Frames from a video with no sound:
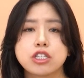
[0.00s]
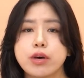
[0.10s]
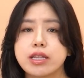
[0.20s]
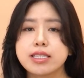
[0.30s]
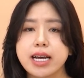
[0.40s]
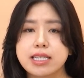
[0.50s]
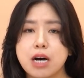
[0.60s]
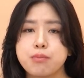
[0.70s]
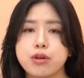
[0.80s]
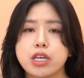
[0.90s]
So in this
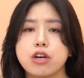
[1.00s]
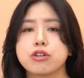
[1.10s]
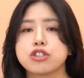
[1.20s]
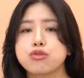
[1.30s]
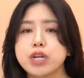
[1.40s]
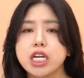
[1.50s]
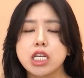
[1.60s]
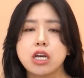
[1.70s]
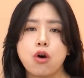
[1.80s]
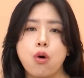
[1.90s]
example here on the
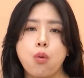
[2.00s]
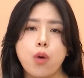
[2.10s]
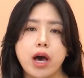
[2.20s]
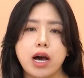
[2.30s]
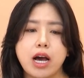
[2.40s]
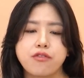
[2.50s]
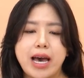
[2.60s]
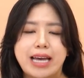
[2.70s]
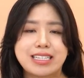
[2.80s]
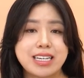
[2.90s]
screen, where I've
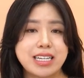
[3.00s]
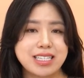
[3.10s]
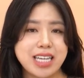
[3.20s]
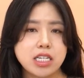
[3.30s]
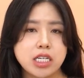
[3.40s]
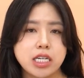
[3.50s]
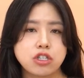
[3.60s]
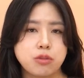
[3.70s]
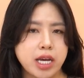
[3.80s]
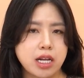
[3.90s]
edited that
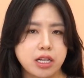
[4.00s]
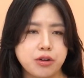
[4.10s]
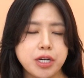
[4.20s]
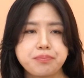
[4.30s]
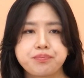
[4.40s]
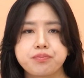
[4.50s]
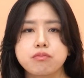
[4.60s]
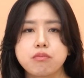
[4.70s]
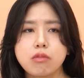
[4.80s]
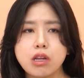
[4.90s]
sentence to make it clearer,
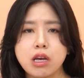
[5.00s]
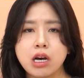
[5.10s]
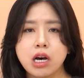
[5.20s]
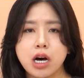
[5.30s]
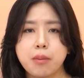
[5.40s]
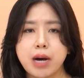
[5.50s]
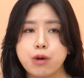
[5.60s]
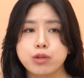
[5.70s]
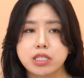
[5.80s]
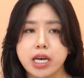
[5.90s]
I
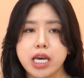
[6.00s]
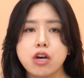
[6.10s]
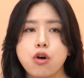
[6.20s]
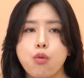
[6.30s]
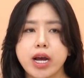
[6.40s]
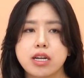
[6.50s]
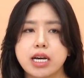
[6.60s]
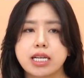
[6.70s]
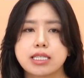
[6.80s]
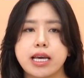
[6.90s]
would say
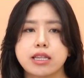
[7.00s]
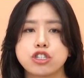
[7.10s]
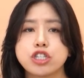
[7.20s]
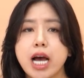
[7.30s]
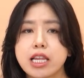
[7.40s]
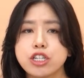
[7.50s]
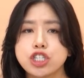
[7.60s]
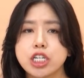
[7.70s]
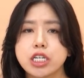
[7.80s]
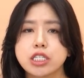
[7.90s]
recognizing the
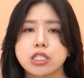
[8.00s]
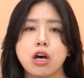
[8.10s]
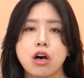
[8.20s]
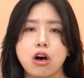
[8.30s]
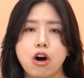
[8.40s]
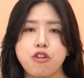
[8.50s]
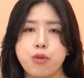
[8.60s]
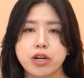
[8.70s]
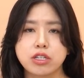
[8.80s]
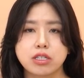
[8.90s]
challenges of
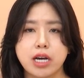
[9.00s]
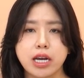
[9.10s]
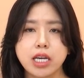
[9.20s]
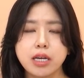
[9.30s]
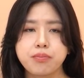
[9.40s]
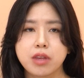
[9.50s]
modern society.